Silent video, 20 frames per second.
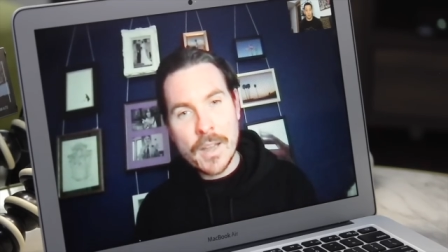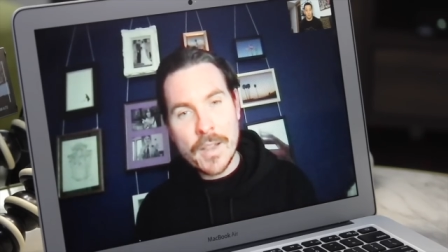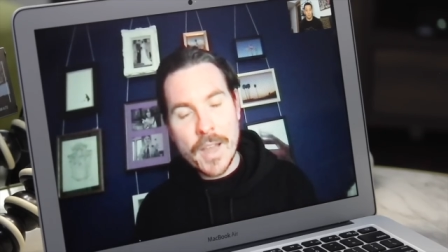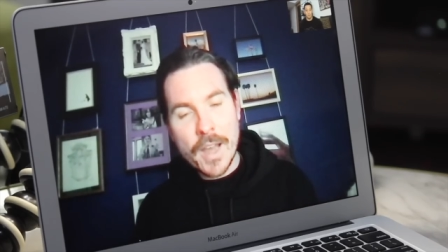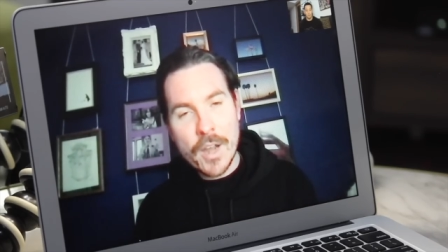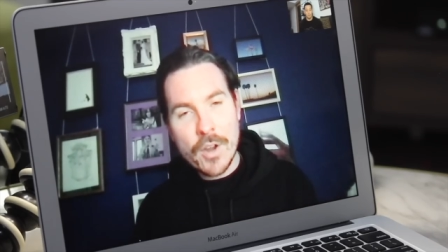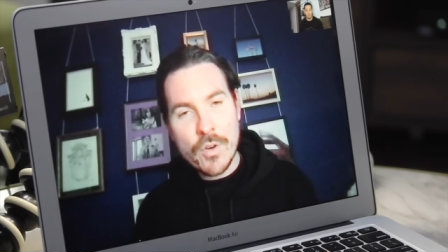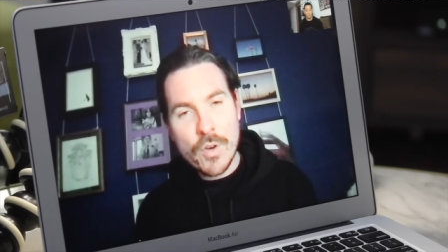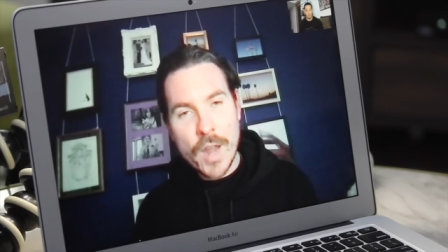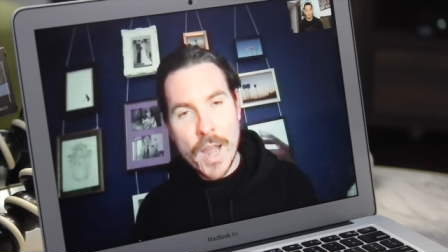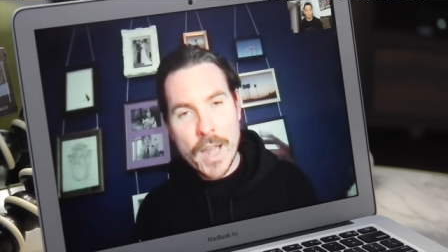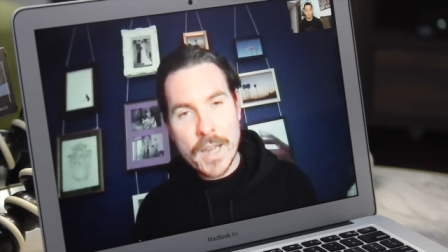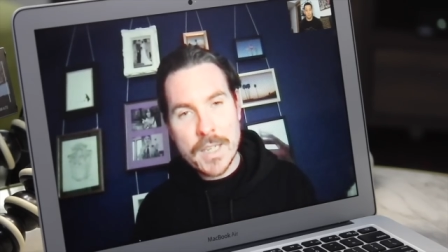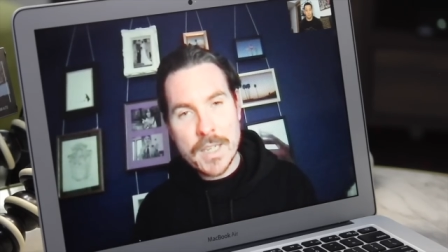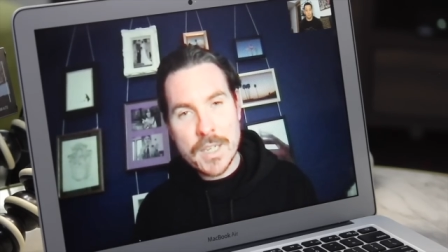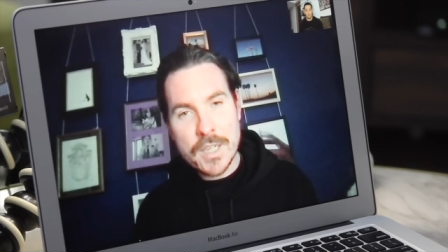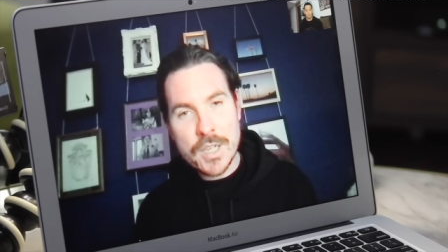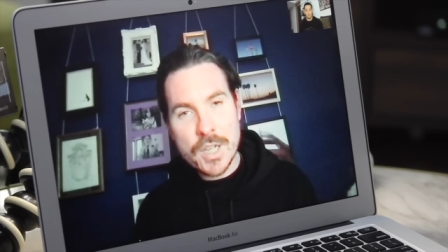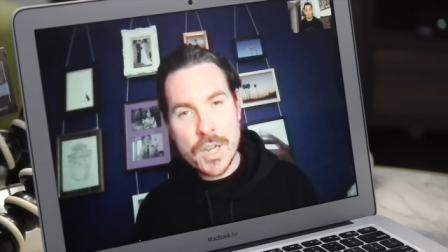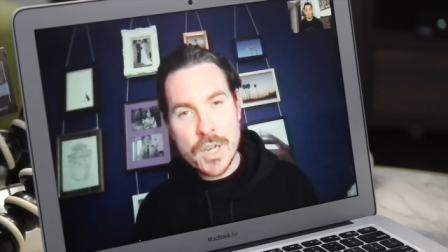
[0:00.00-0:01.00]
And that creates
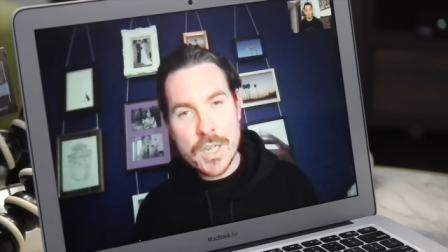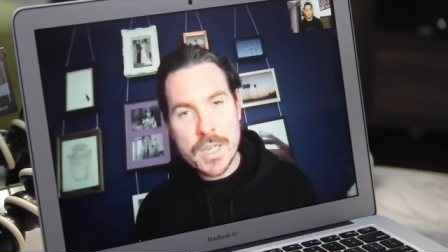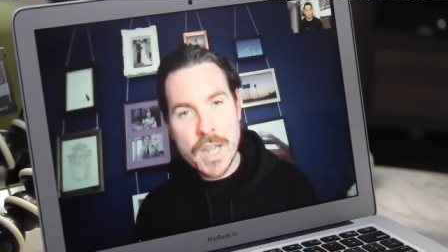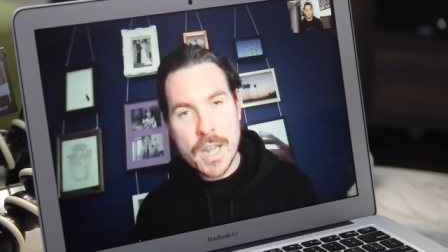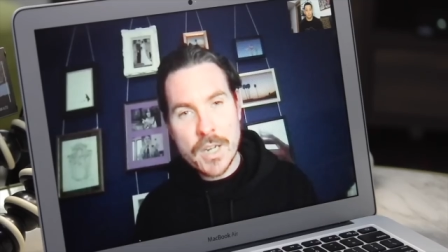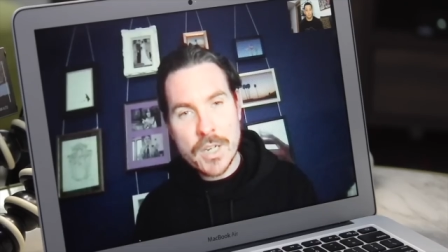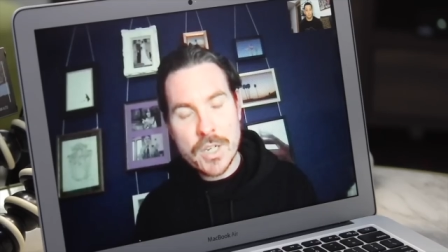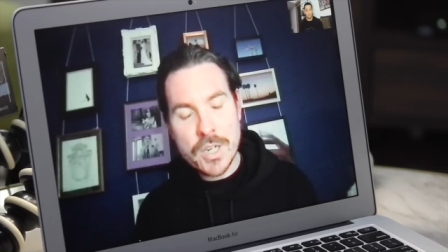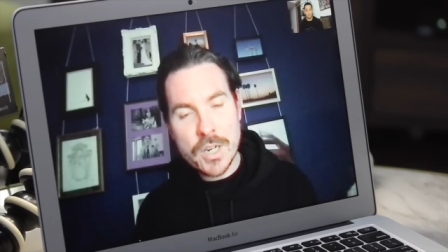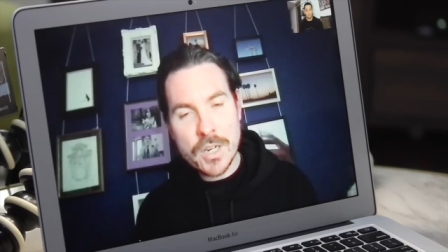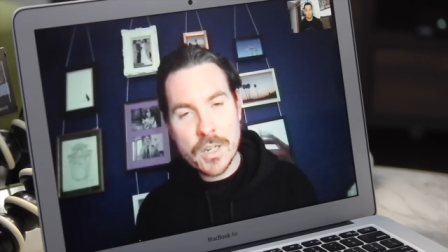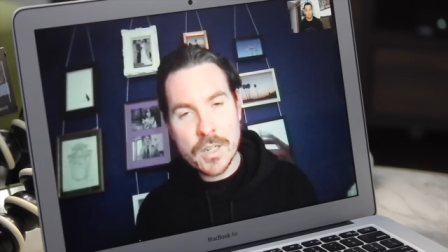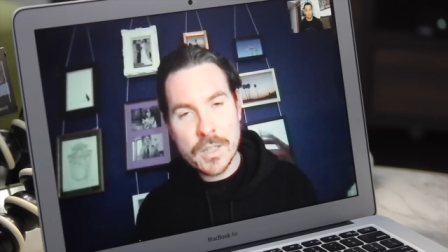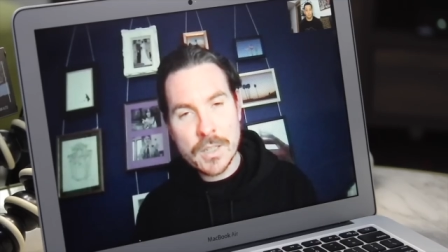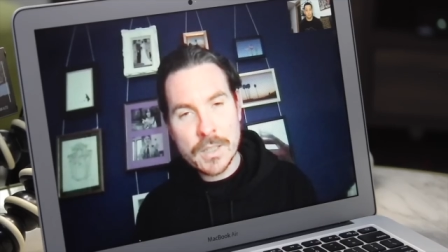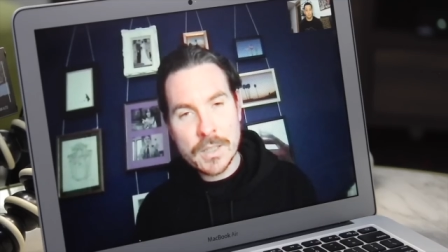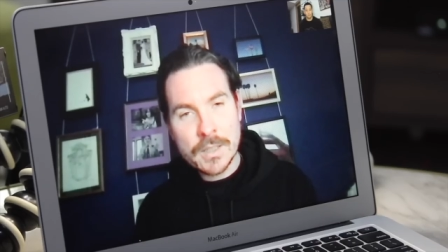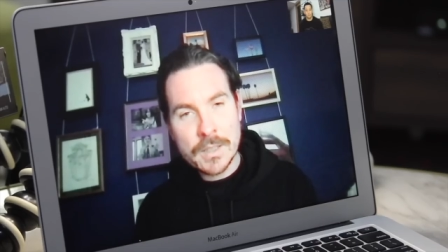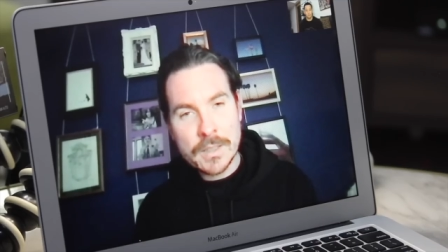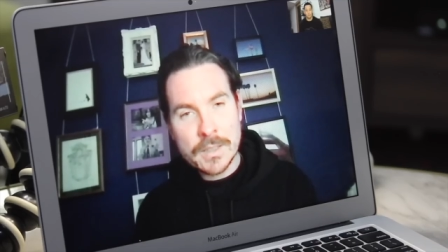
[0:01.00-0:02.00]
certain tension.
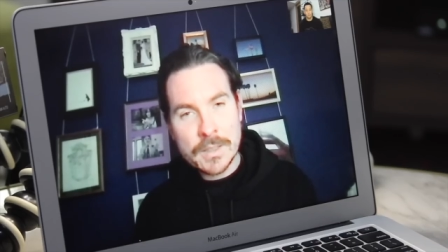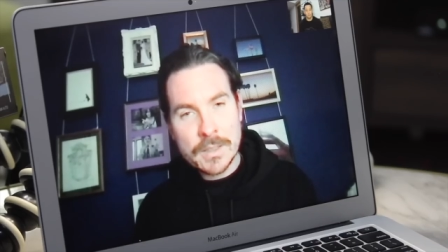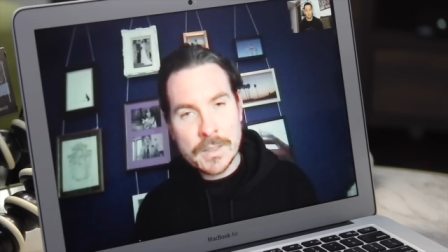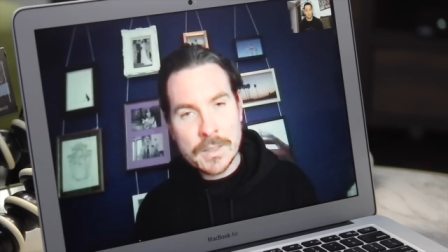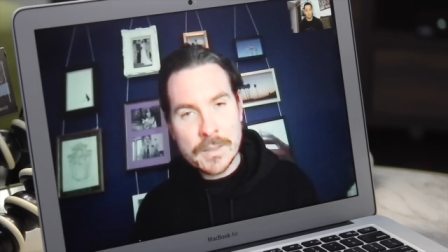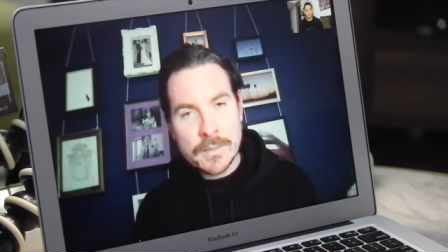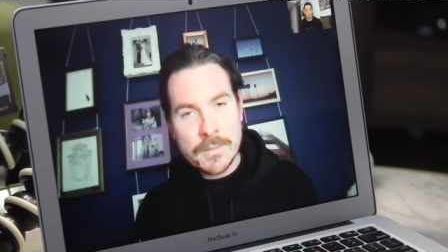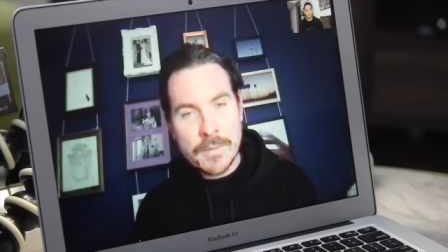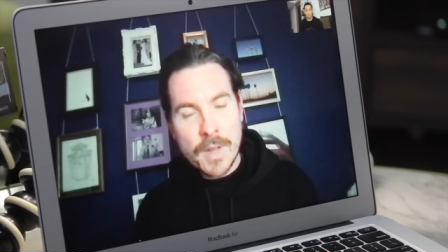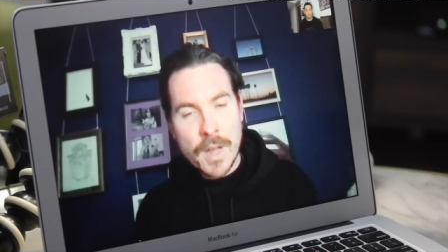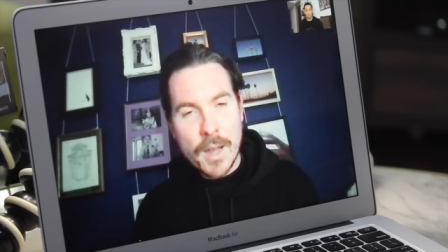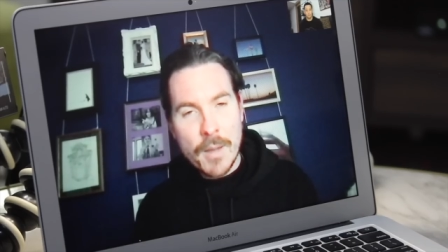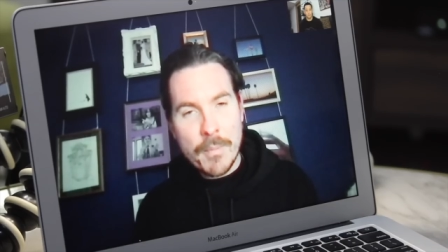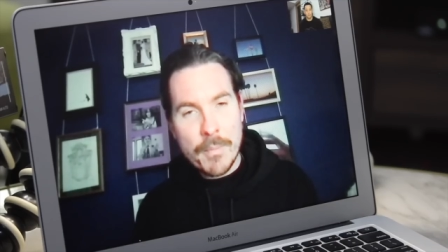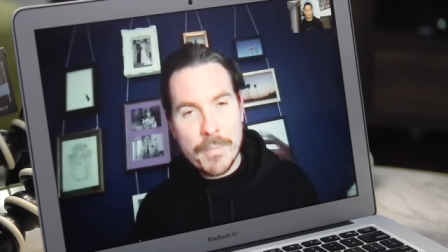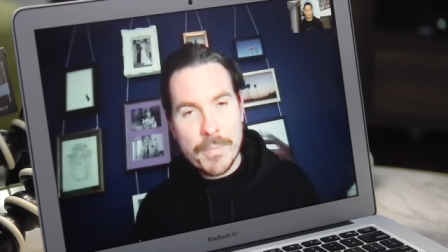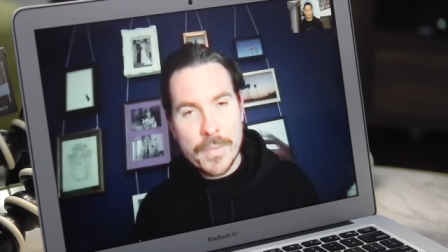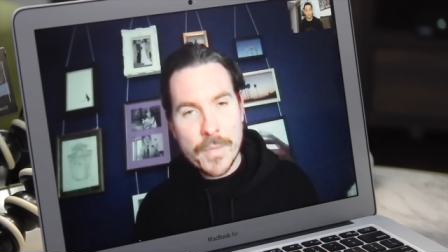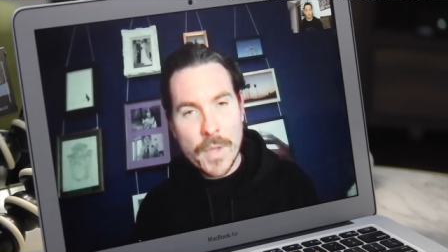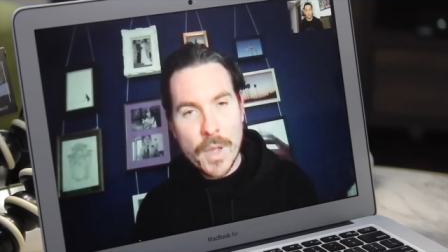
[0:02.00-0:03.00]

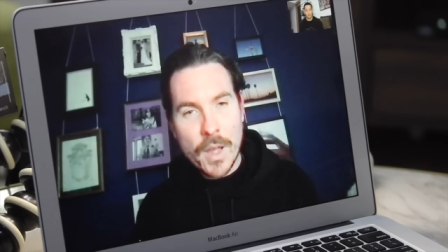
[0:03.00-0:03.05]
Um,